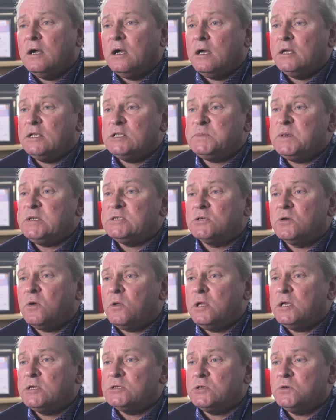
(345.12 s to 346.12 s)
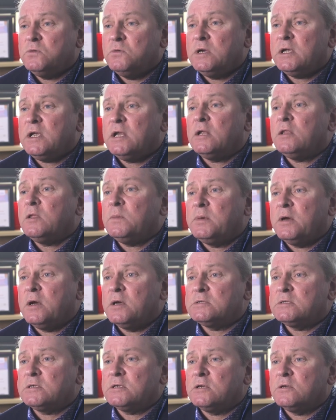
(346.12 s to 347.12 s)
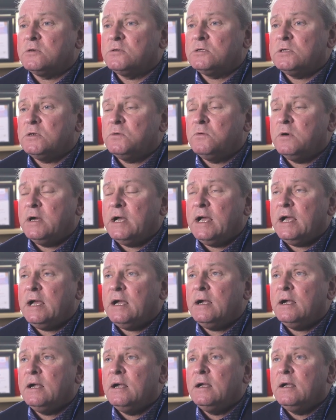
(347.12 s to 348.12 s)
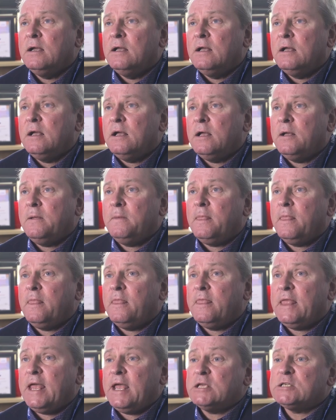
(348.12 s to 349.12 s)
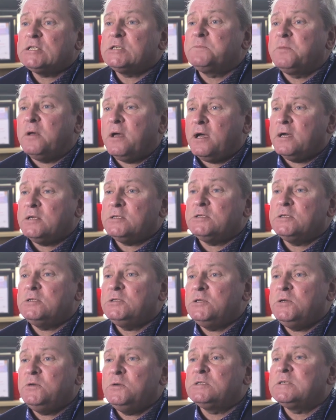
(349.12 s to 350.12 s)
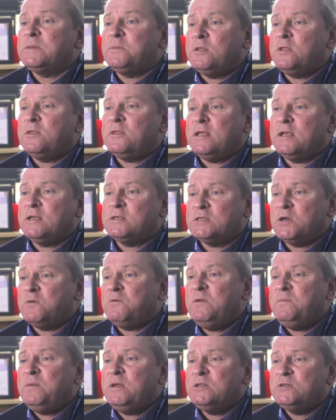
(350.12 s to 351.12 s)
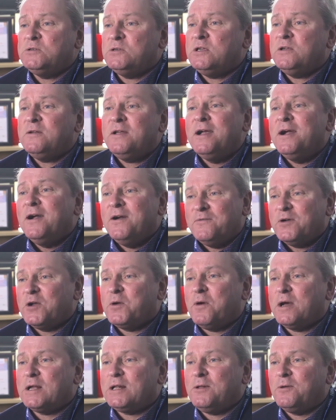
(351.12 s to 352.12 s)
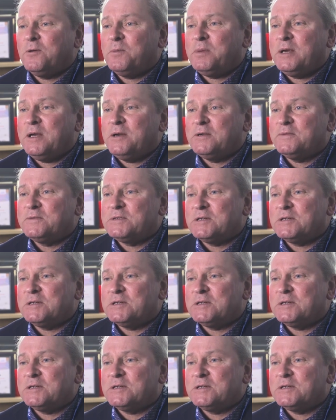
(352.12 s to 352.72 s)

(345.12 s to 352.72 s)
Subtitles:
I speak to colleagues who work in other parts of the country where they aspire to do some of the things that we've been doing for quite a long period of